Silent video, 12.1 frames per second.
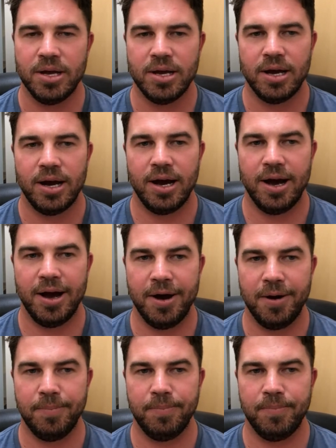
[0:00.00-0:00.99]

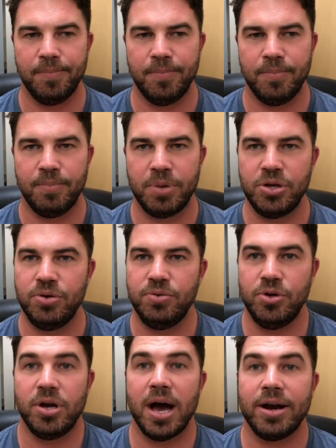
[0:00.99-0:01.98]
But you
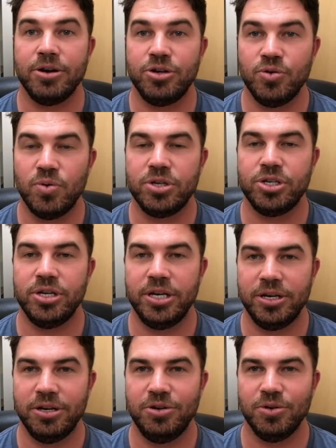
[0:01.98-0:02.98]
got to do what you need to
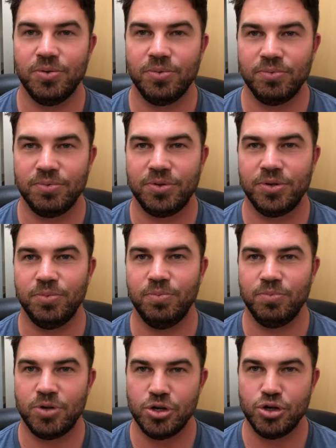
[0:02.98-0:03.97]
do to
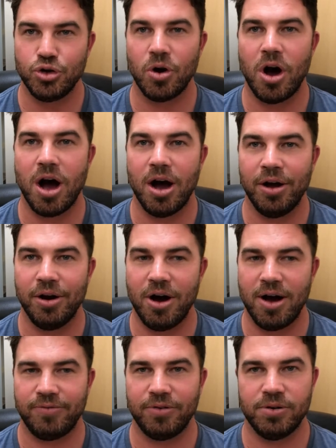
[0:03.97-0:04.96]
draw an
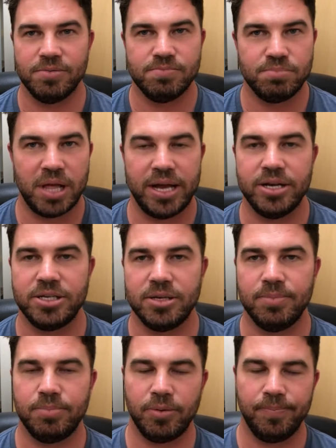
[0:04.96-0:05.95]
offer, plain and simple.
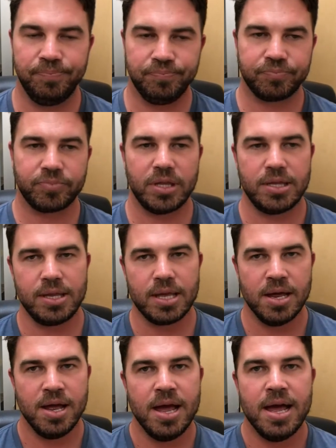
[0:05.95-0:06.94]

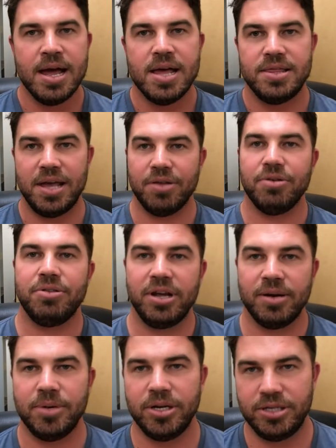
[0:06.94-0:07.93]
The other thing I'm going
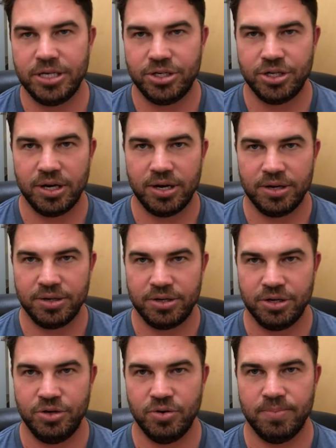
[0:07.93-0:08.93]
to teach you to
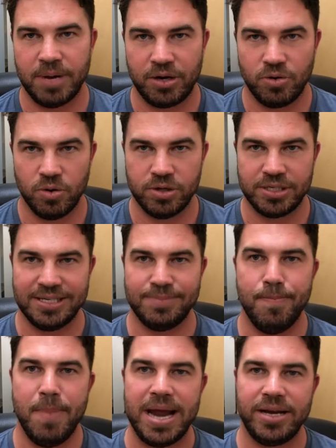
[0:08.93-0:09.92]
do in my course is
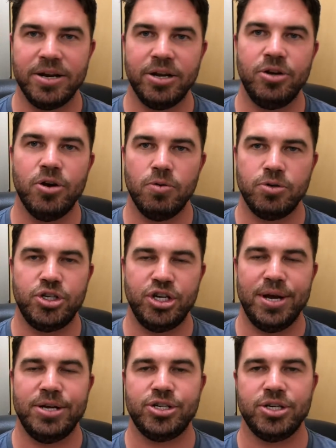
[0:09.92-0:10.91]
make
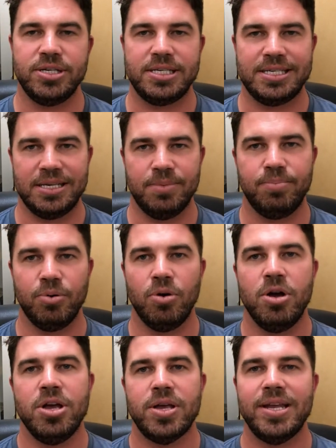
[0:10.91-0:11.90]
negotiation simple.
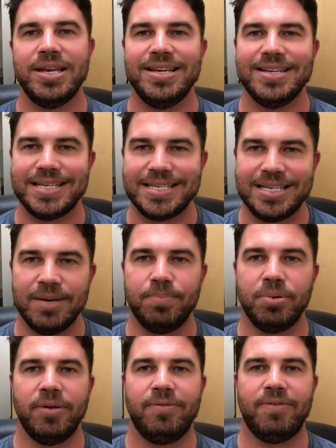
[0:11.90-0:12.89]
You need to
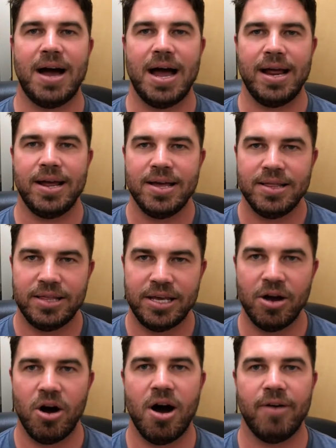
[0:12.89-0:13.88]
simplify the
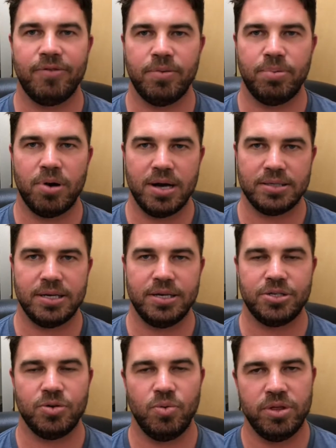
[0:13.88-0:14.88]
offer process. So
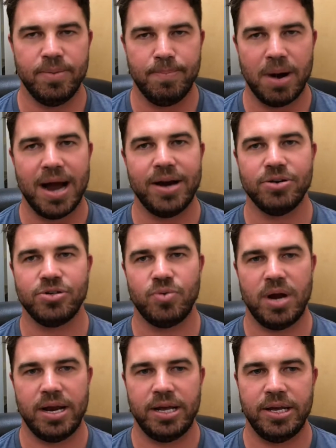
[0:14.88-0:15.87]
when the buyer's
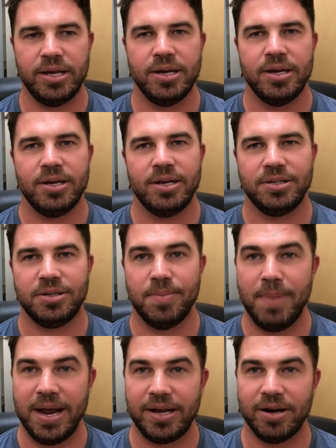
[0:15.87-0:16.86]
ready to
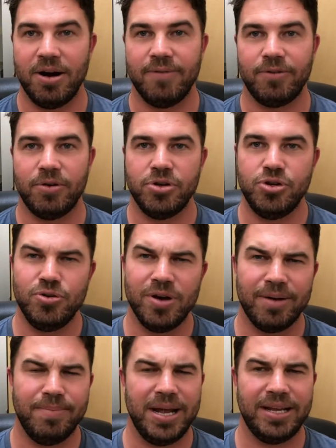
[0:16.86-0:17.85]
make an offer, you got to
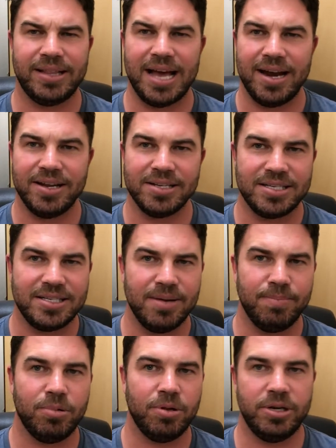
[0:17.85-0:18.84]
make that as simple
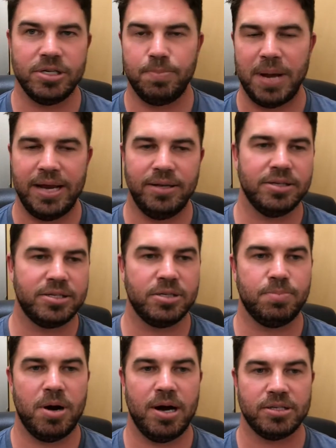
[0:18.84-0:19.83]
and as painless as
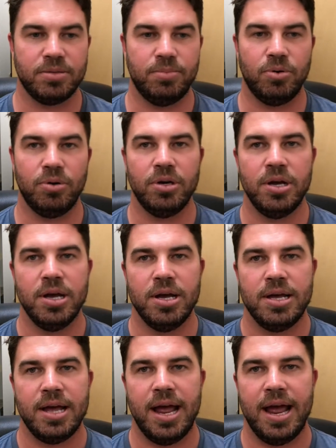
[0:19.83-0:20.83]
possible.
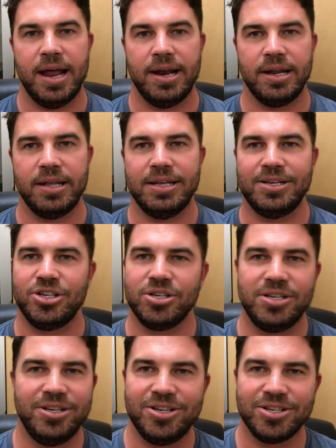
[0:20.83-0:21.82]
And you
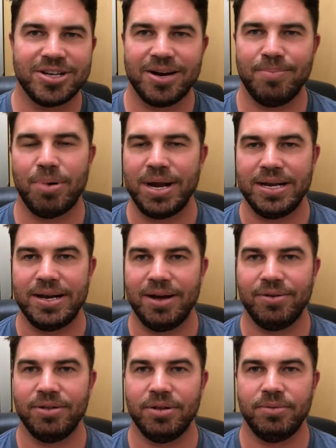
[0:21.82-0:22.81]
just got to break it down to
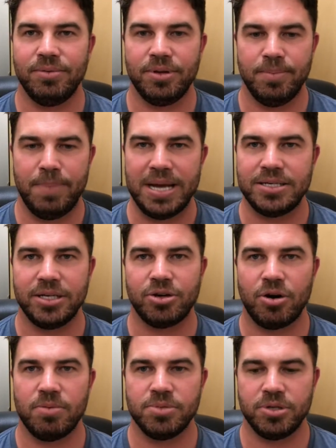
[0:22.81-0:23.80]
the basic
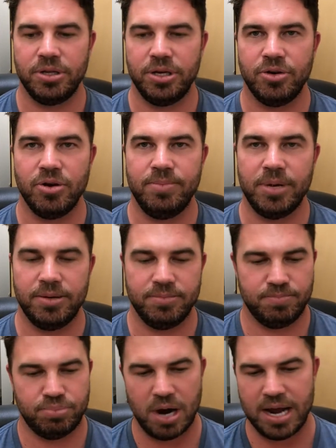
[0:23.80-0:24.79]
terms of the agreement,
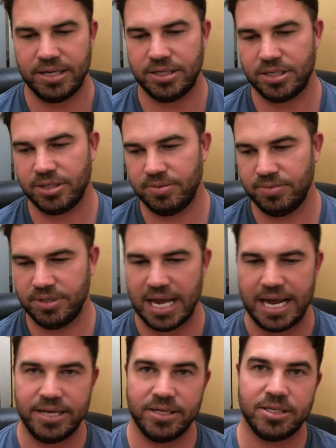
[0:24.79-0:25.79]
price,
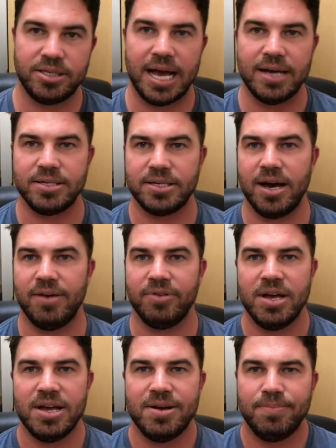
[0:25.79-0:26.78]
dates, that stuff.
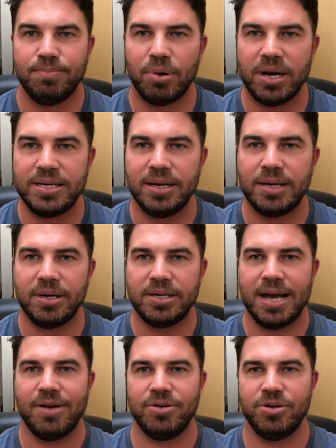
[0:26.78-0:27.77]
Break it
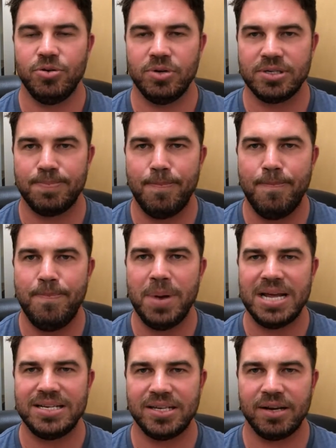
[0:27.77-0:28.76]
down into its
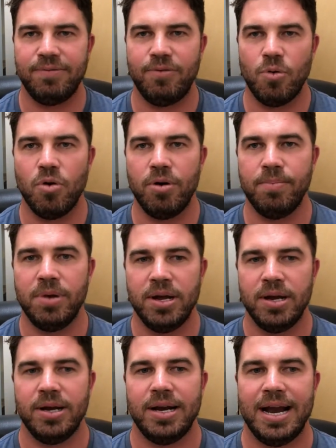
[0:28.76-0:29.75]
basic form,
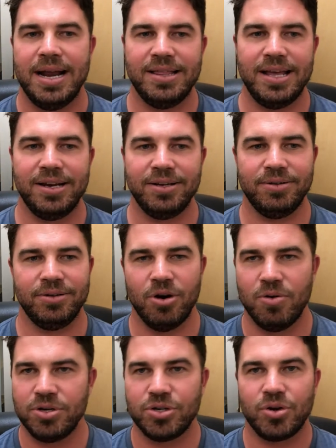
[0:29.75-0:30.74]
and then go and
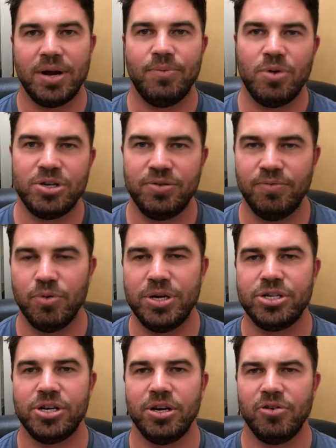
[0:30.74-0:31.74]
once you've reached an
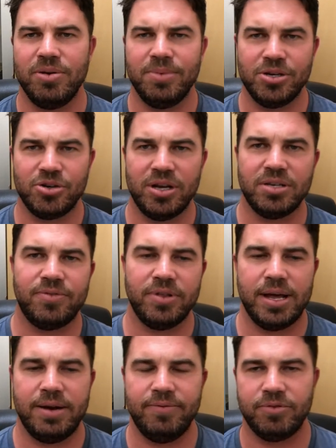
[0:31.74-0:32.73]
agreement, transfer that
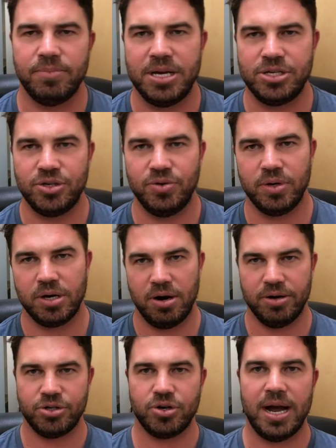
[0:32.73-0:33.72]
information to a
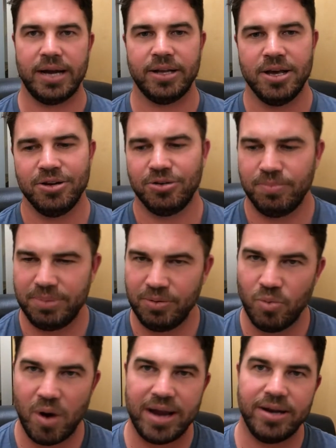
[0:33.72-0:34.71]
contract. Don't be
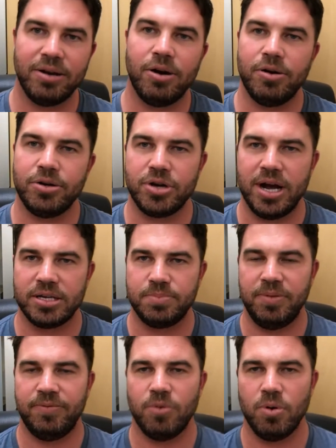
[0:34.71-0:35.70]
writing contracts
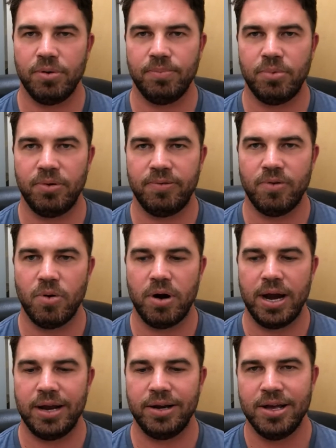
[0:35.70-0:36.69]
beforehand.
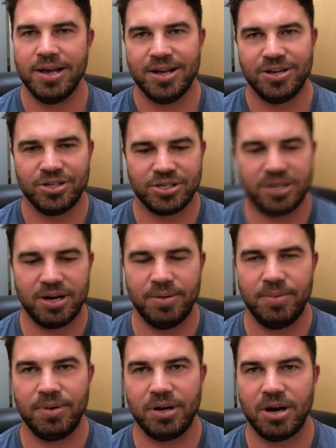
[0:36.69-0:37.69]
Just
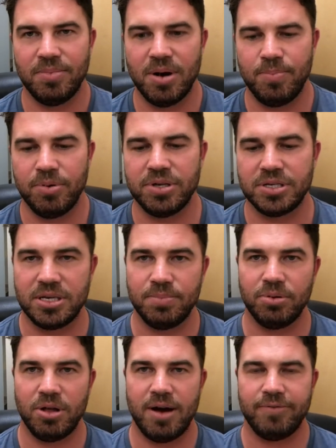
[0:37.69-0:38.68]
come up with a simple
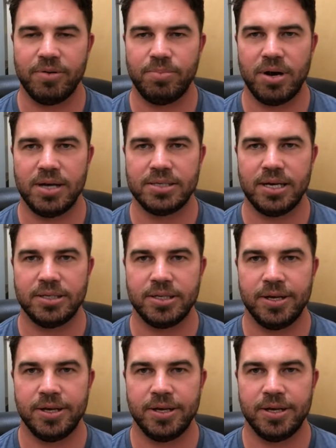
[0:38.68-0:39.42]
offer process.